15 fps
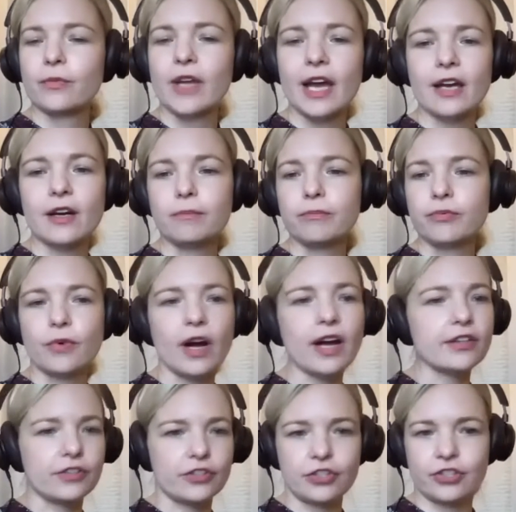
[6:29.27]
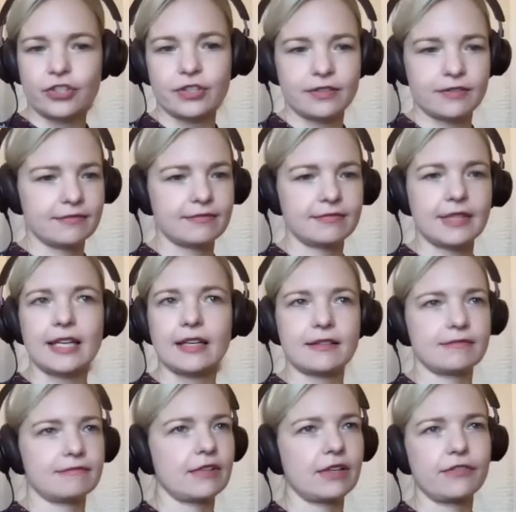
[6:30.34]
we had a brunch like
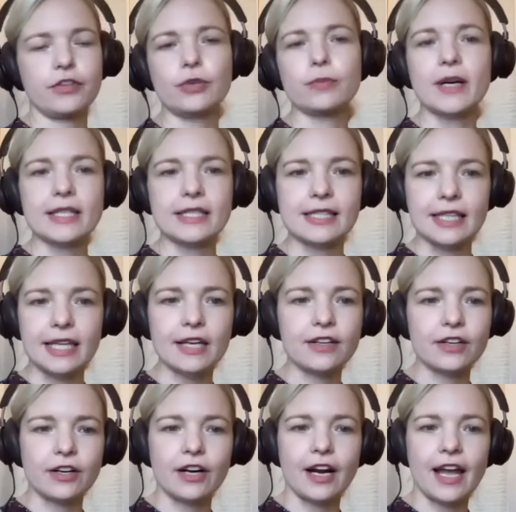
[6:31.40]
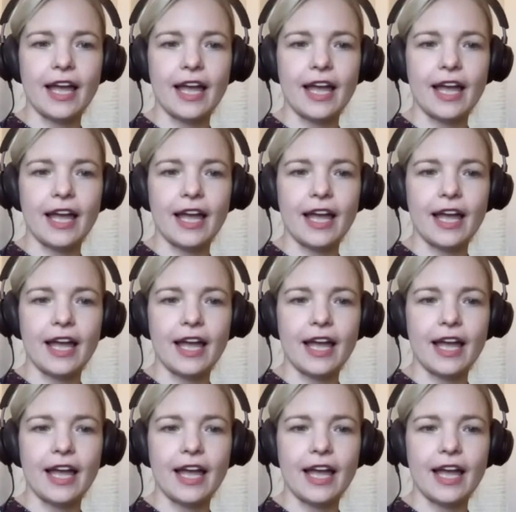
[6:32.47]
a few months later,